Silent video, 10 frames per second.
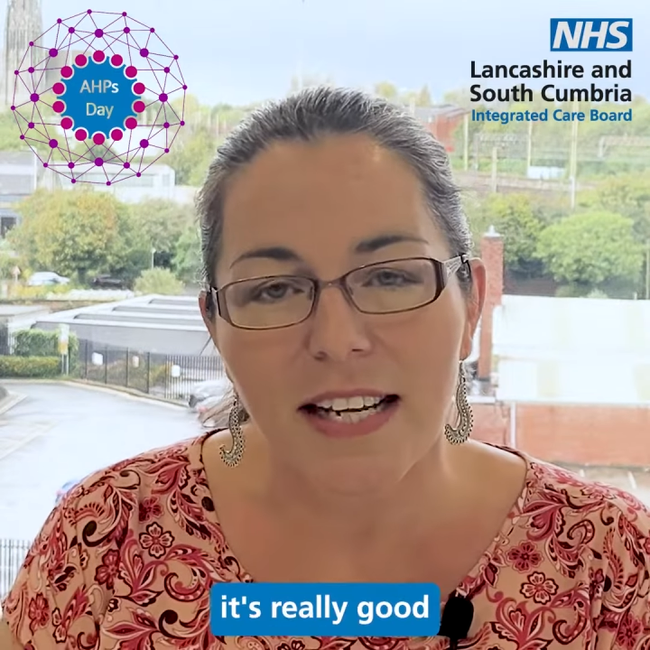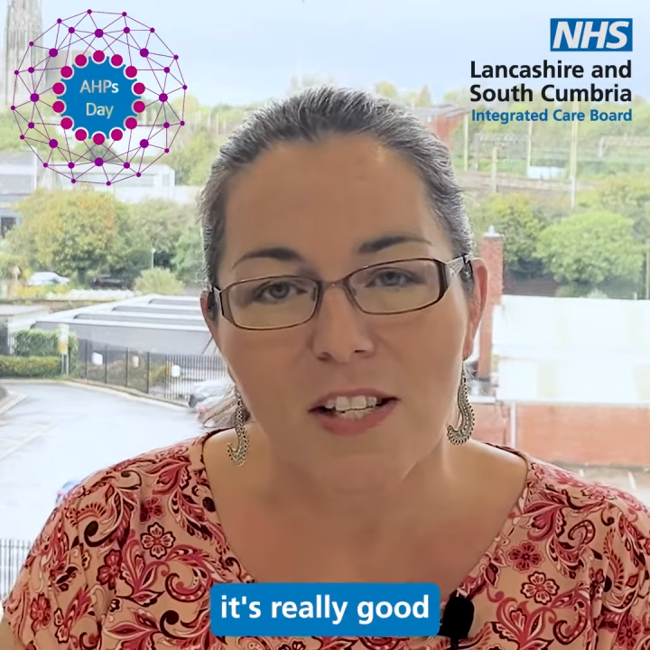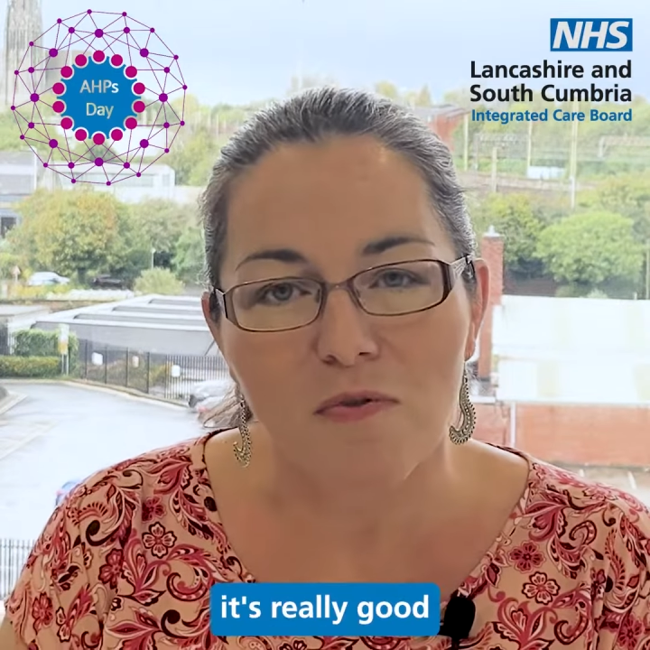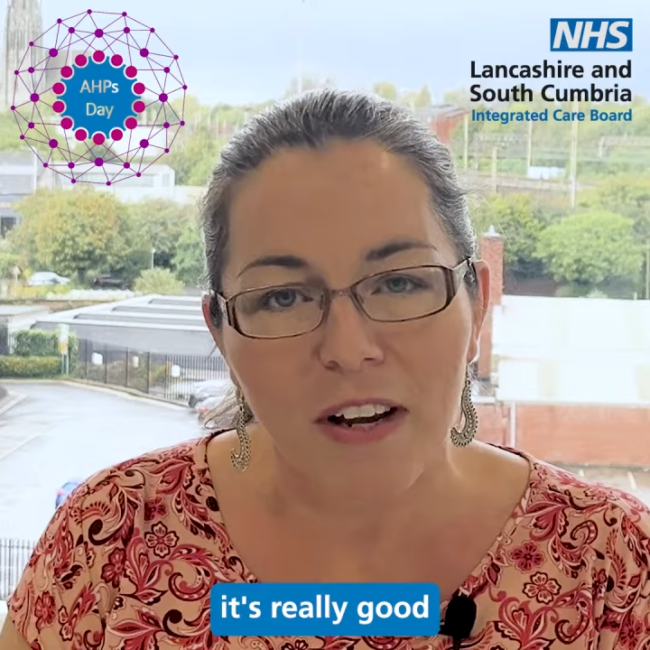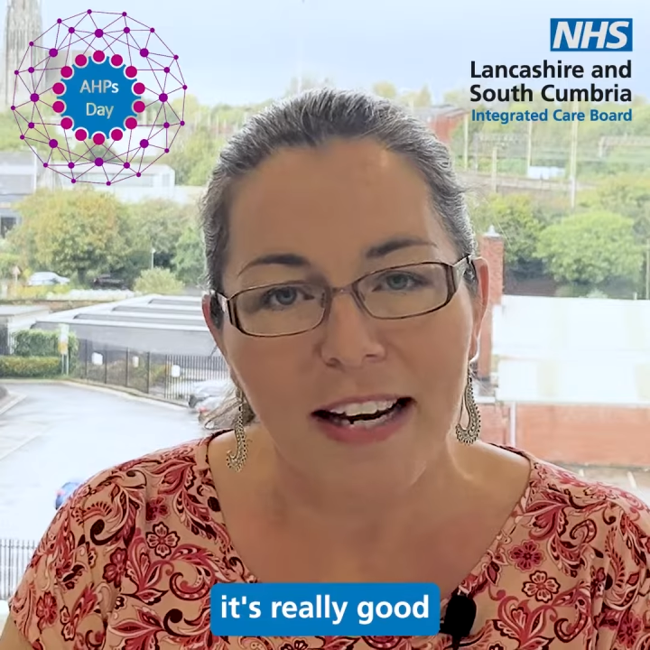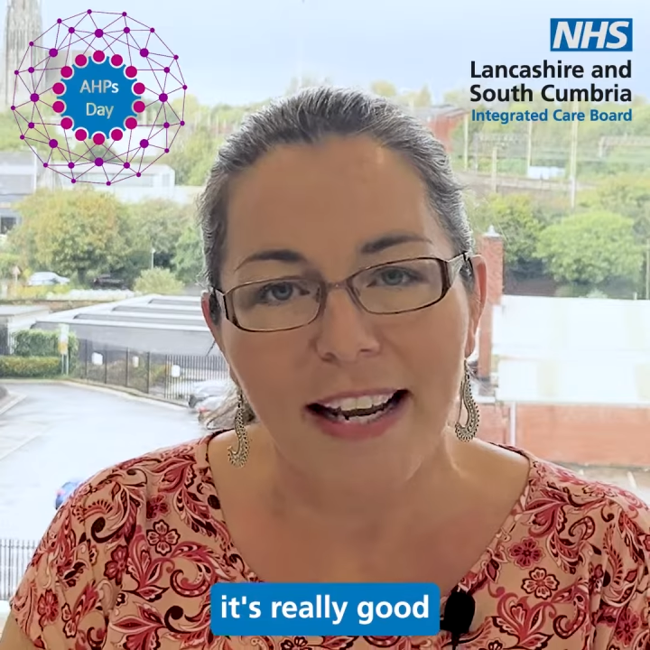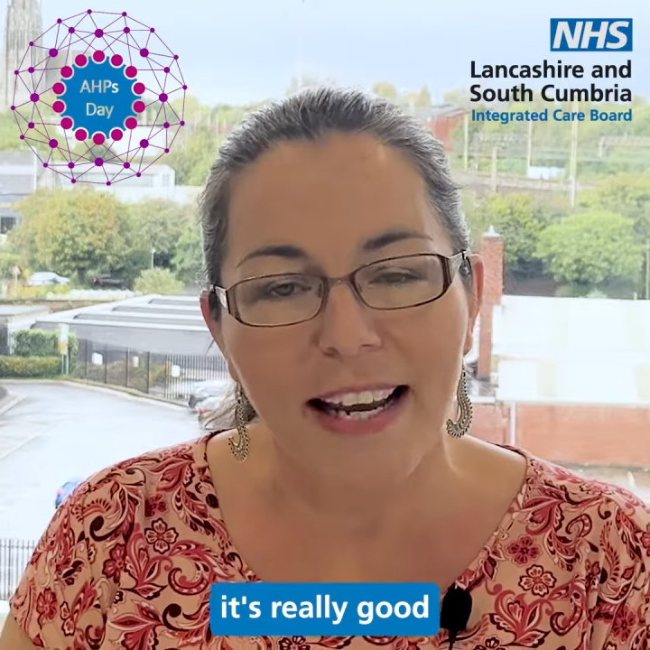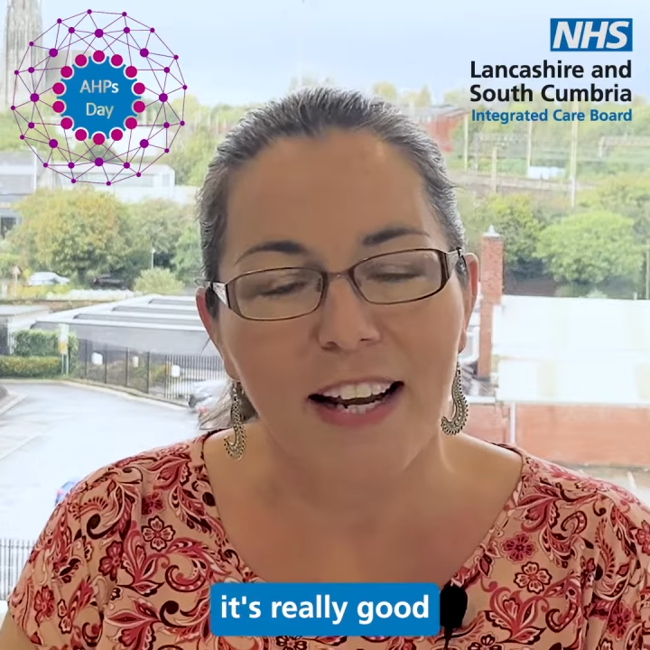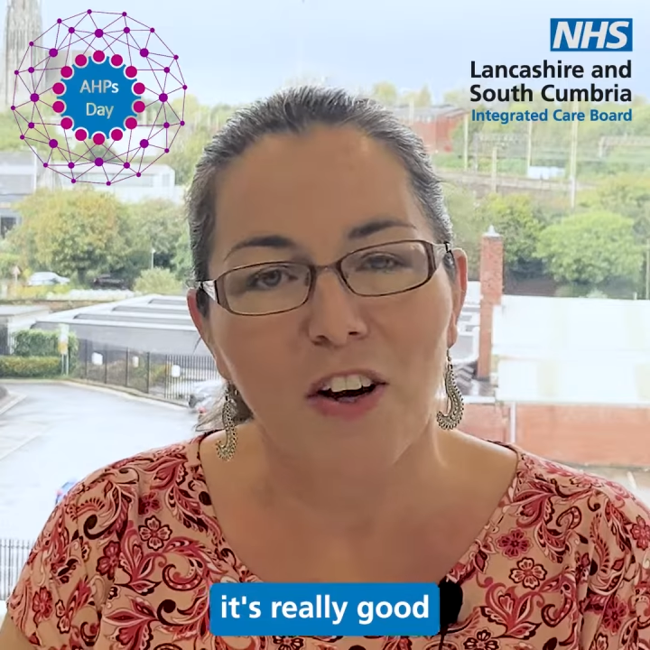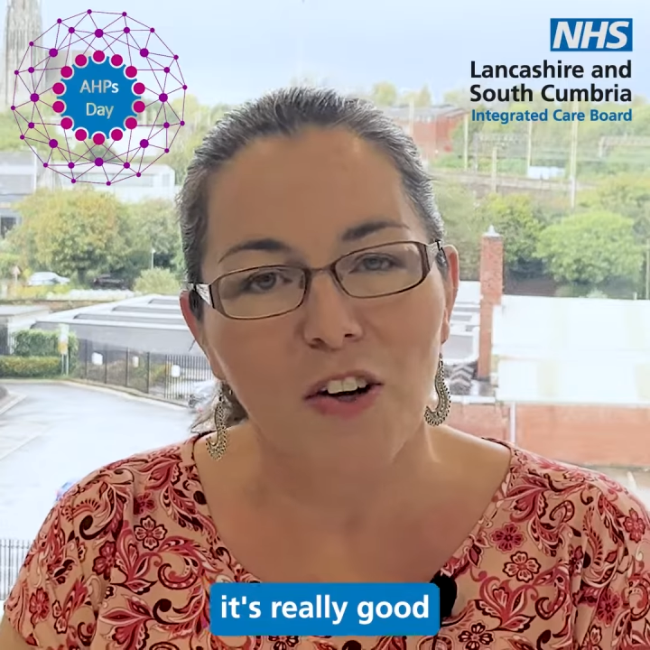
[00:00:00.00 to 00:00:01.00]
it's really
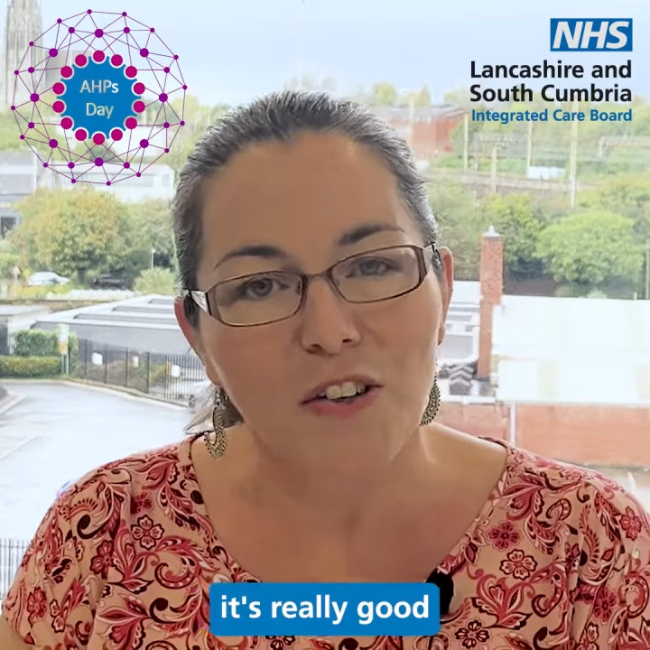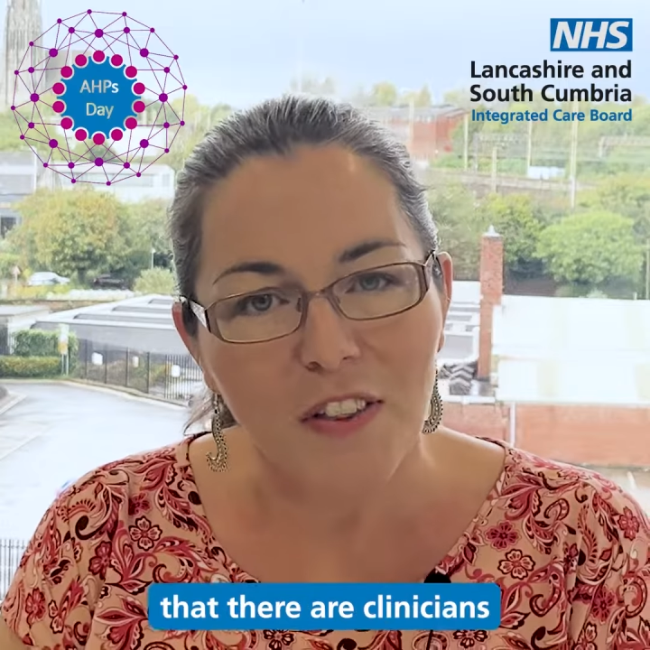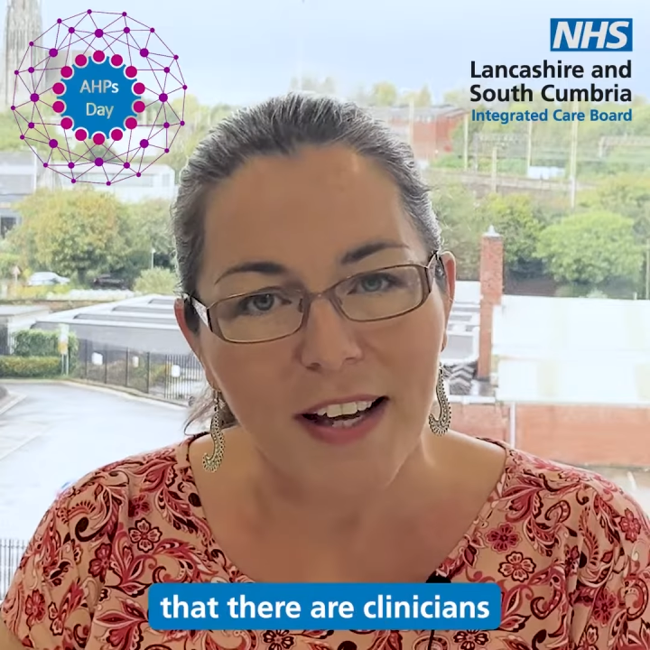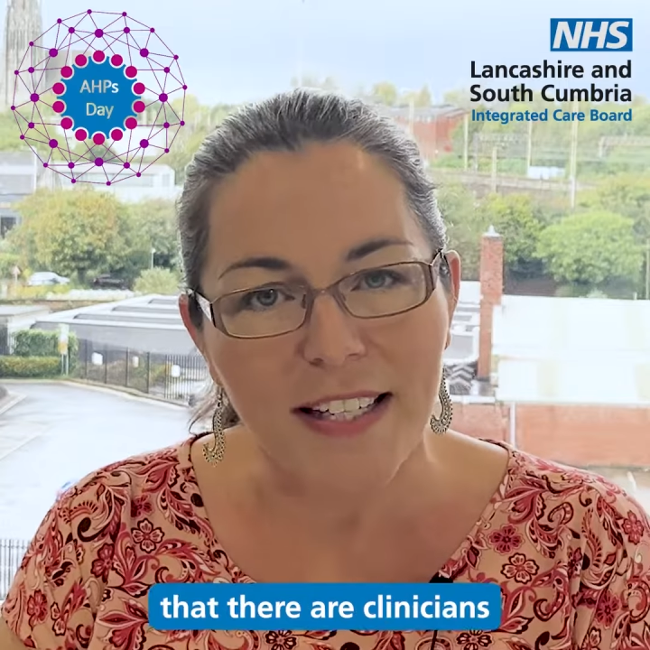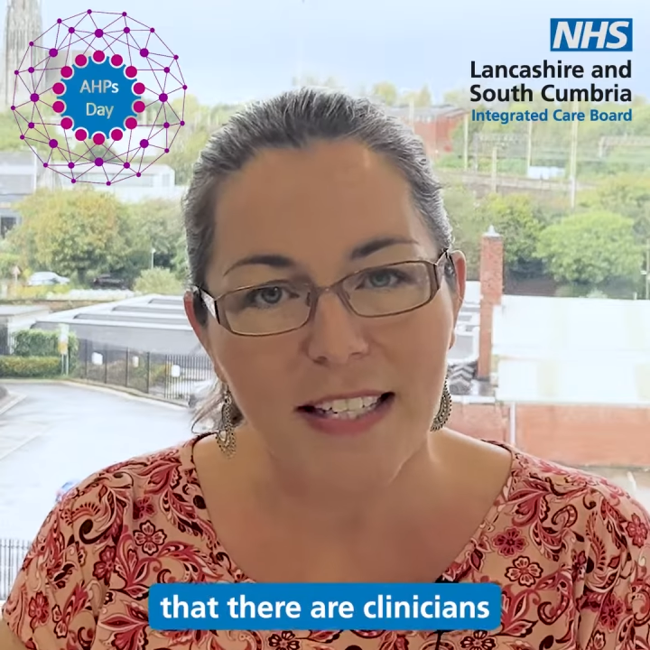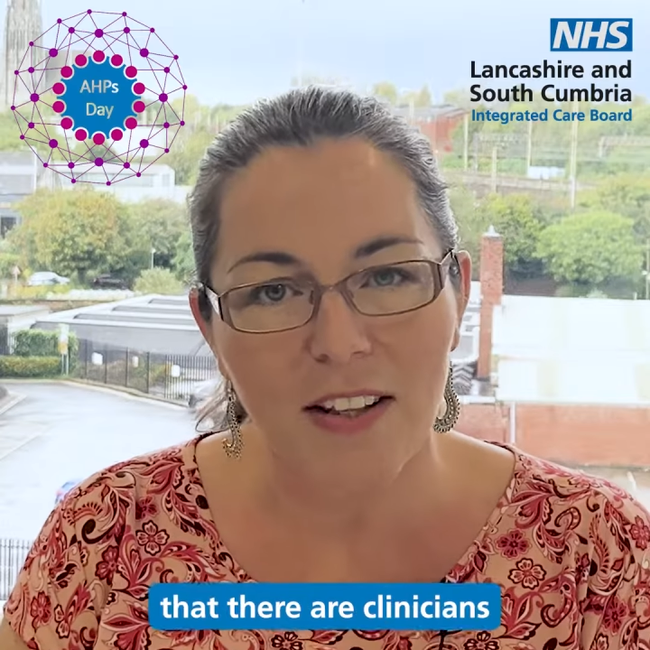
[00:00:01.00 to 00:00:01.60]
good that